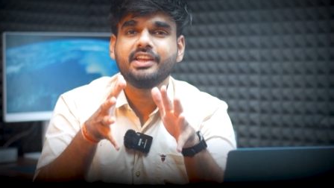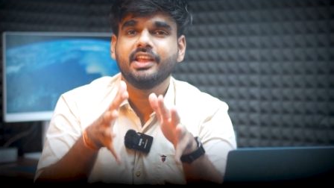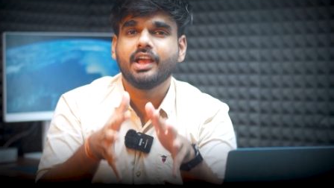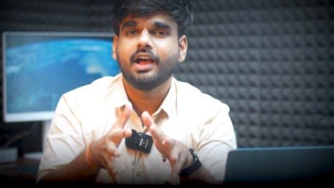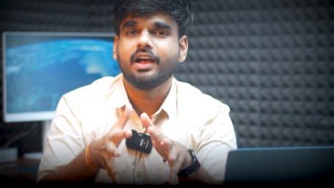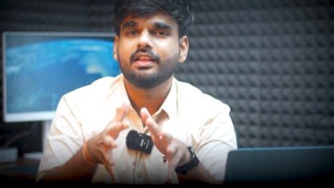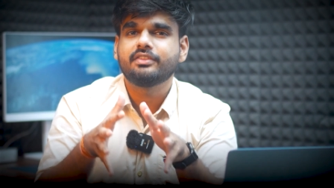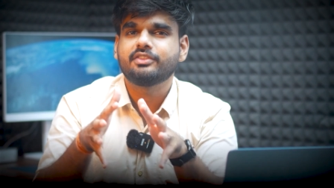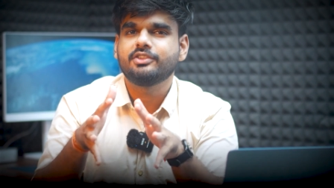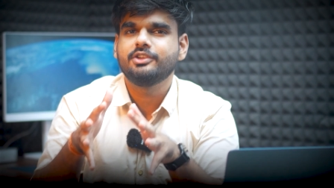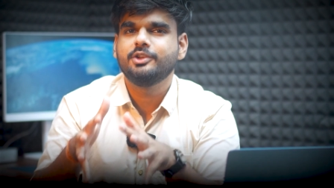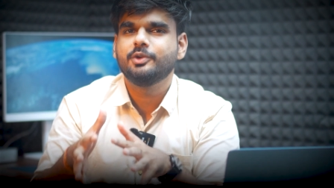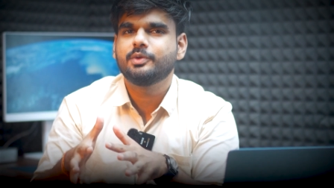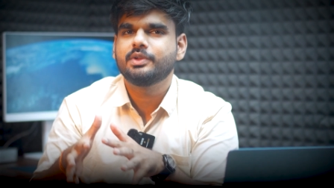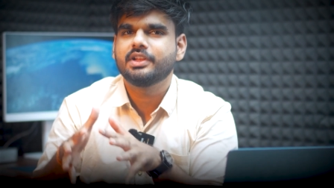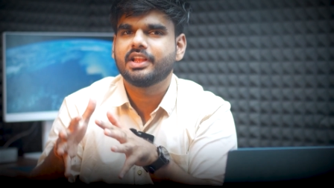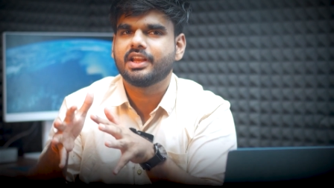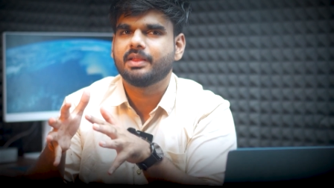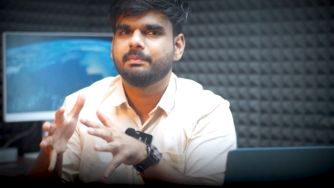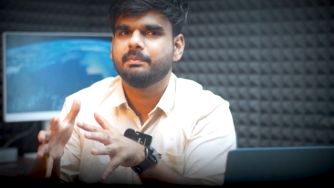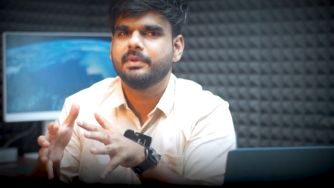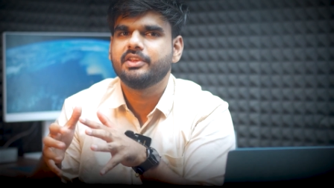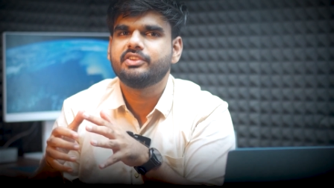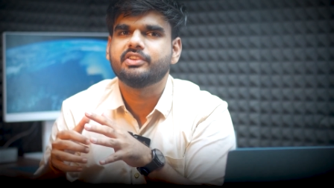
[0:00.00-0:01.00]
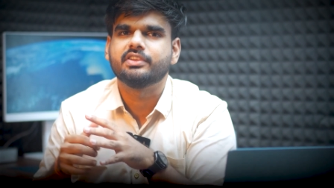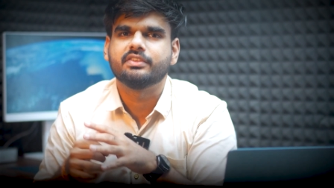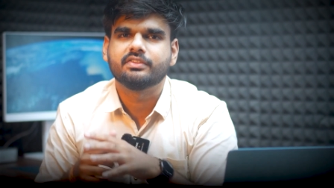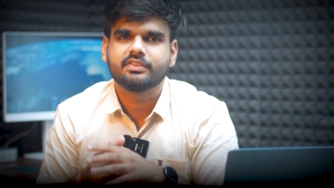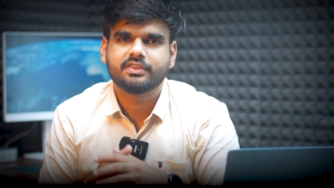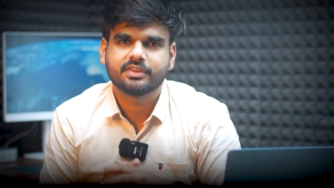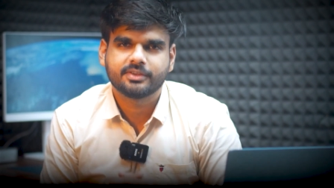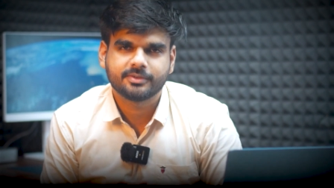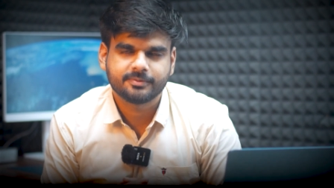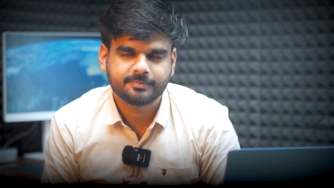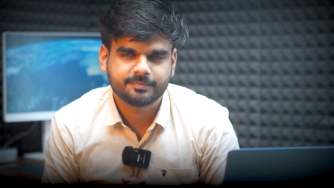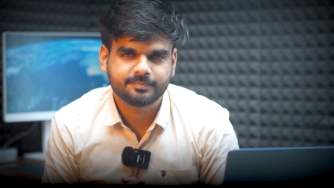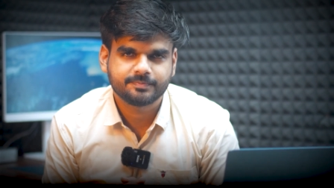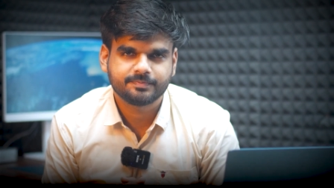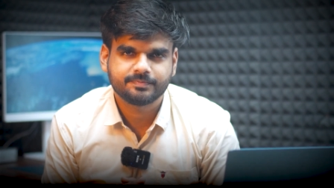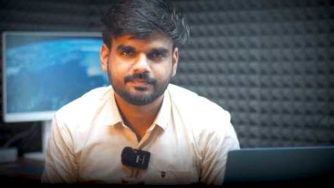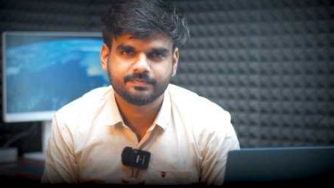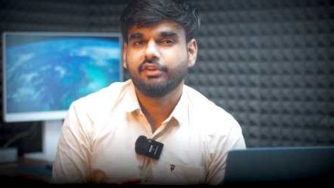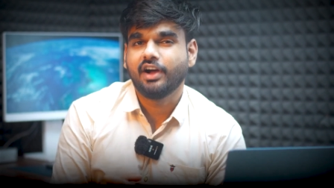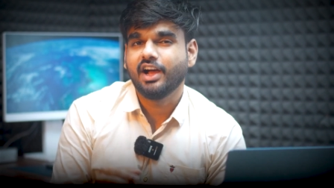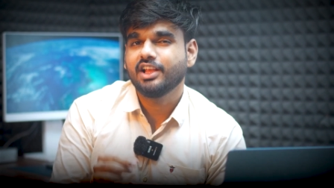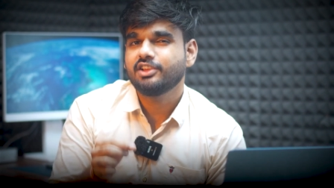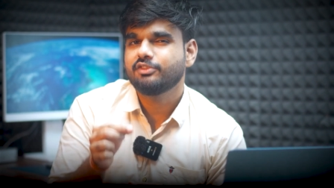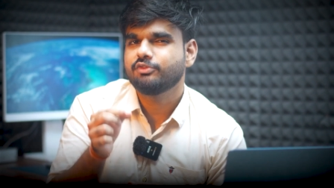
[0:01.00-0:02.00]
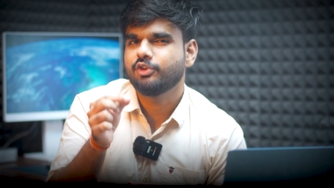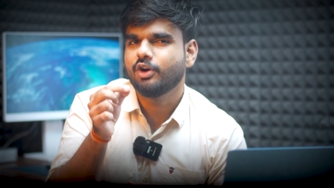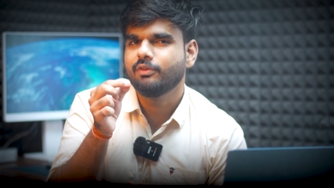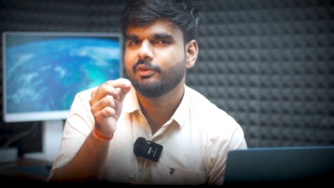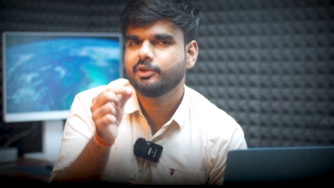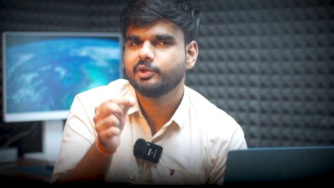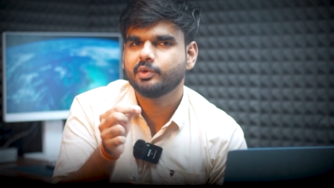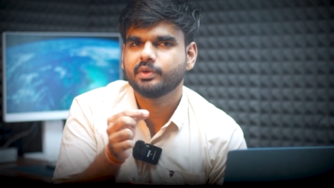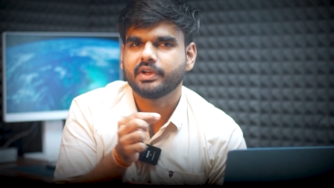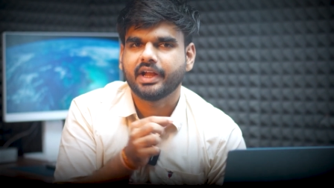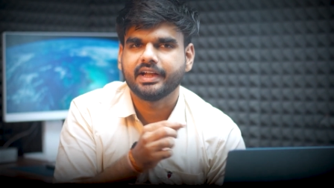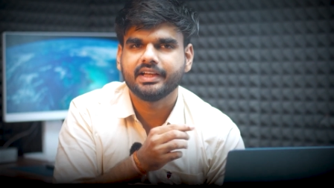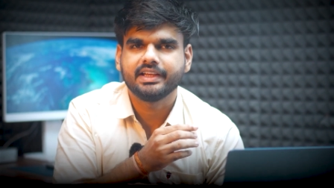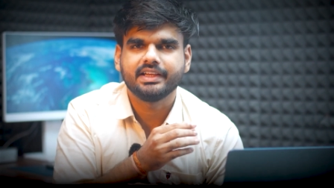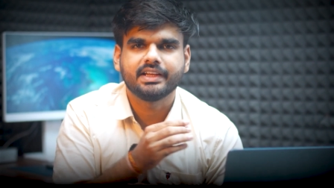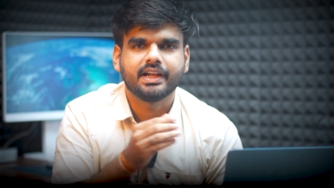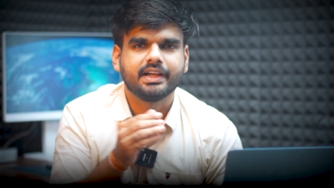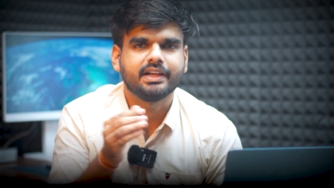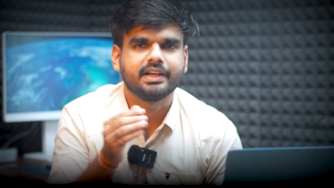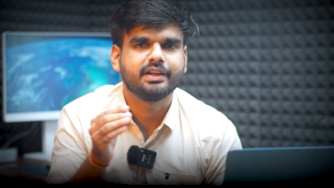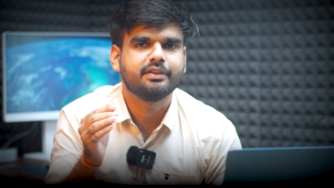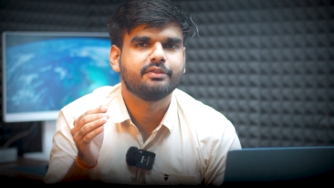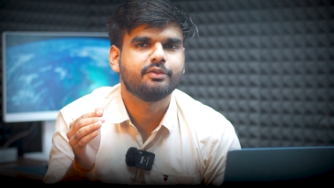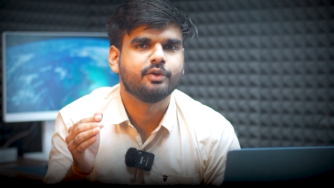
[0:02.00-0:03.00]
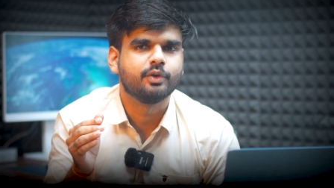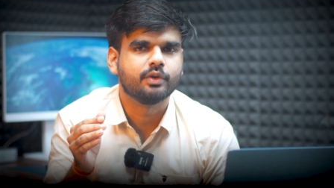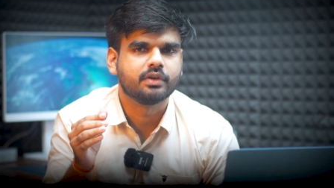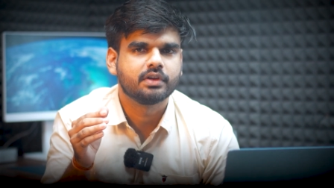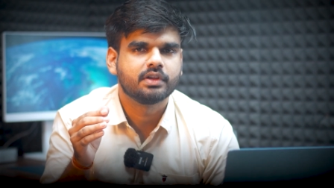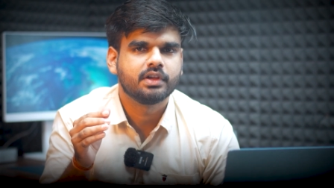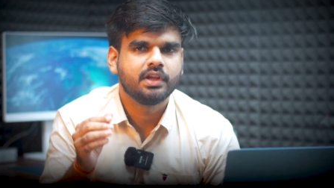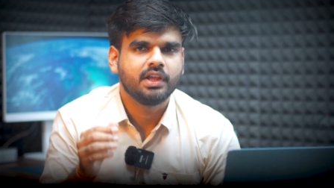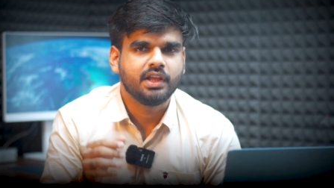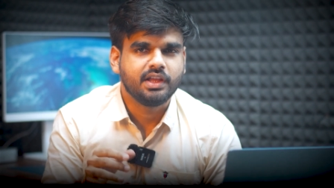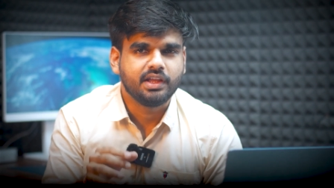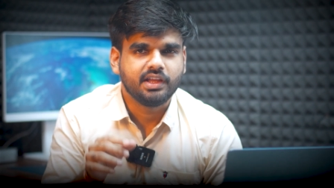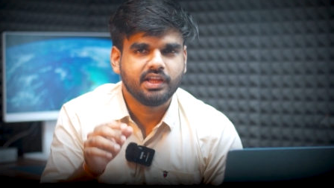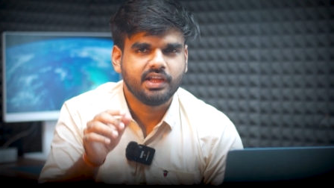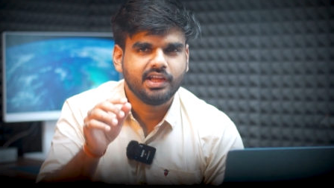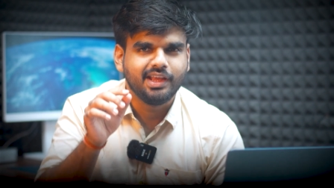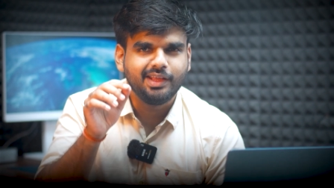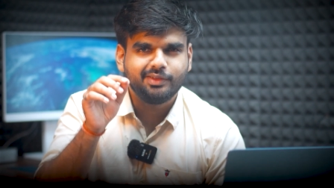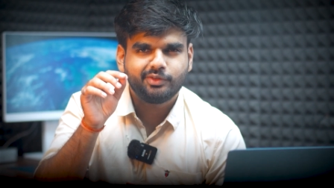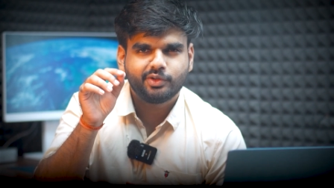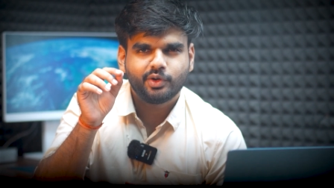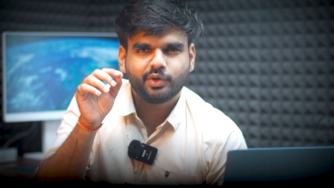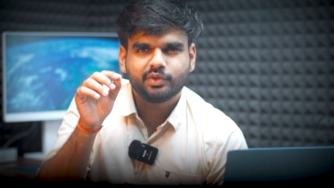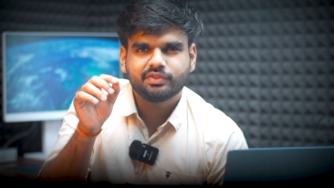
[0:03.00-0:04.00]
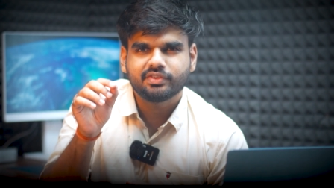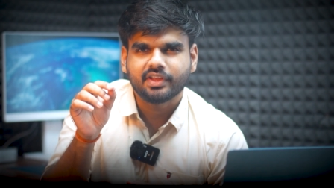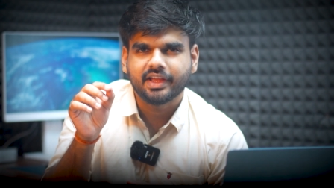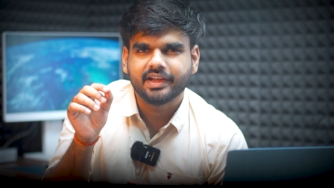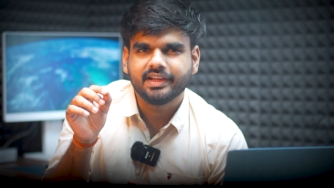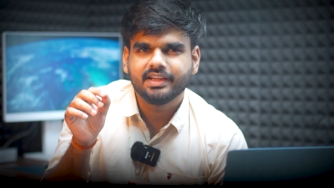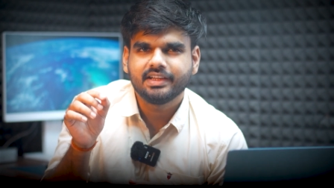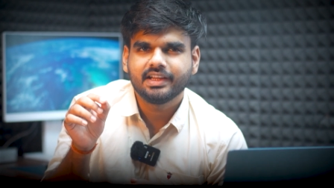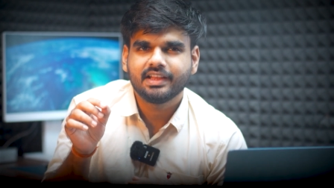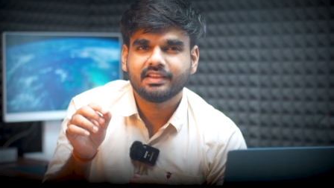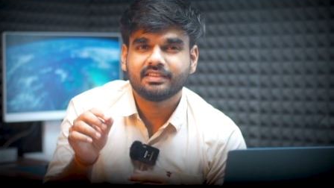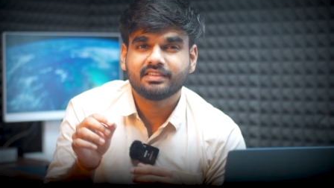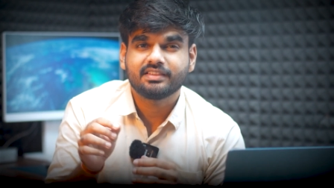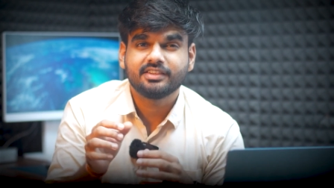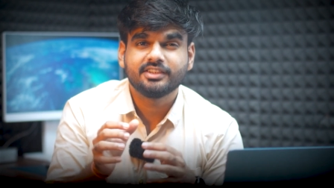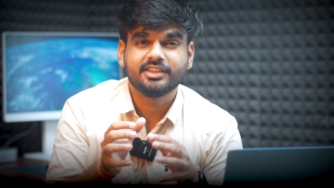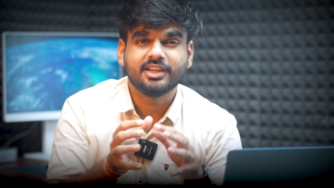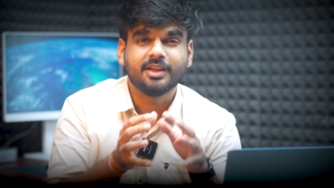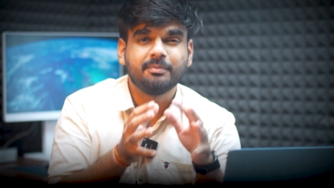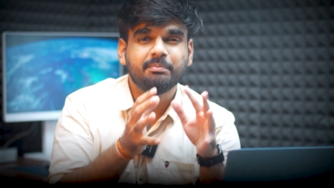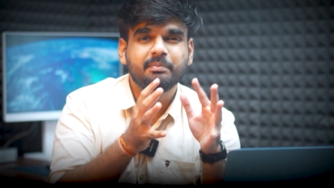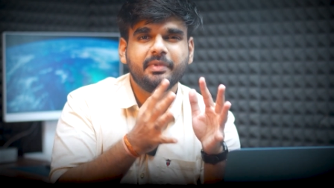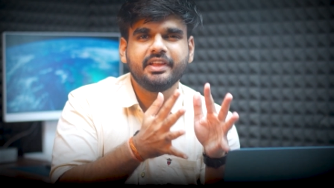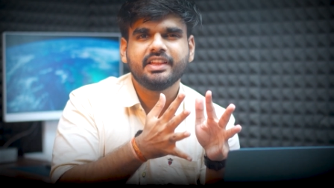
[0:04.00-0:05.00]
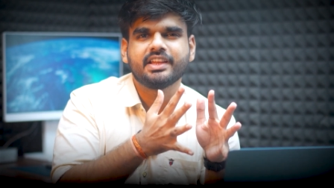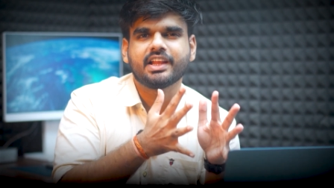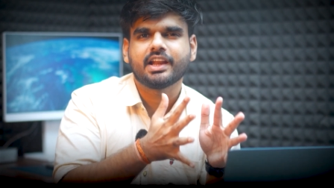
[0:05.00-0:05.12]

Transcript: India's nuclear ambitions? Fast forward to 1994. ISRO scientist Nambi